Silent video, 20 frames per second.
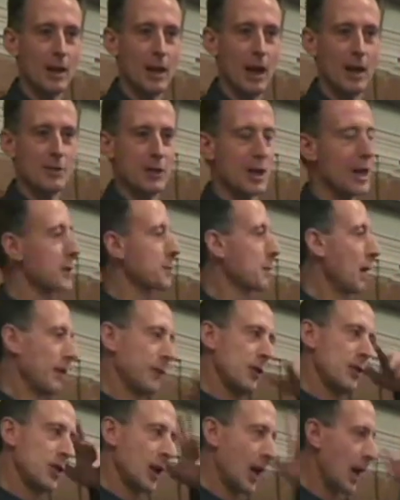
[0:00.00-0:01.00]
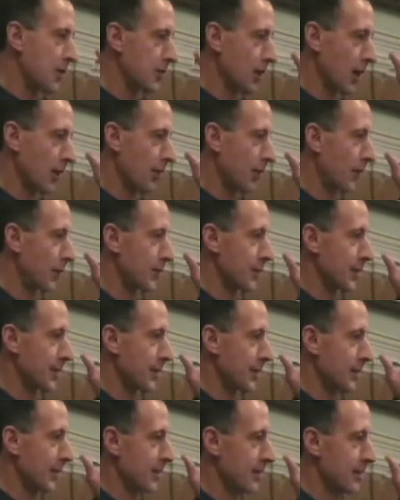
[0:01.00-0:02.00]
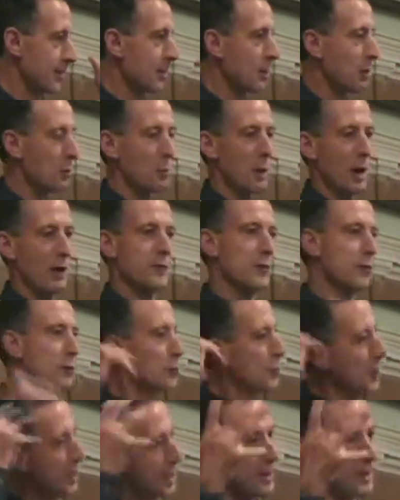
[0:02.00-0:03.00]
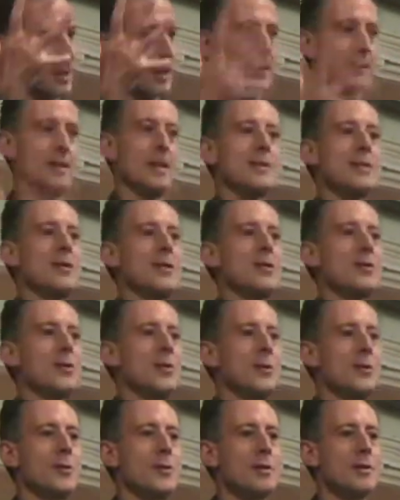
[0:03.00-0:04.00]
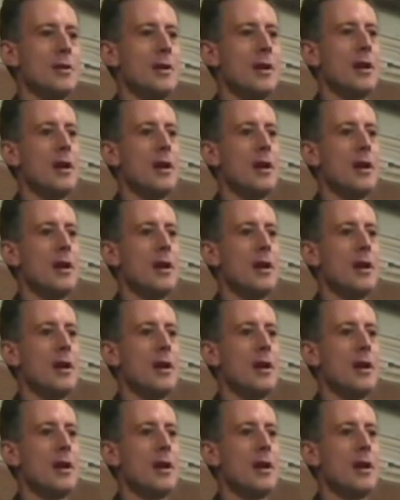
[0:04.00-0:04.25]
and yes, we have to change our consciousness, we have to rethink these issues,